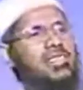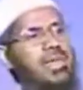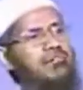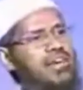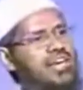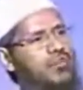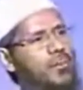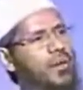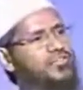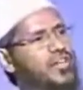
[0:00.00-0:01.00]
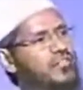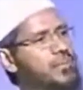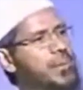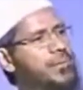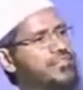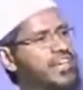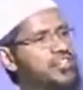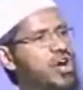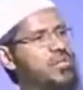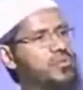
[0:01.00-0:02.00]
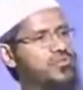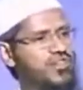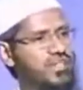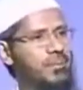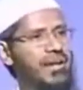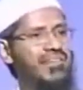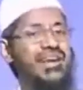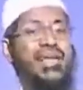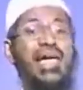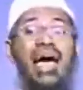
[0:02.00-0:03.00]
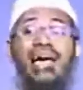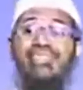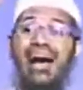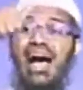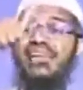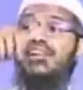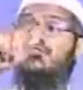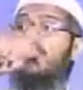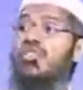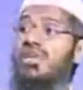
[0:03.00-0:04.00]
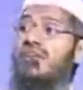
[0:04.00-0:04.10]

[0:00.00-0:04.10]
74% of the people said George Bush was number one, and the highest was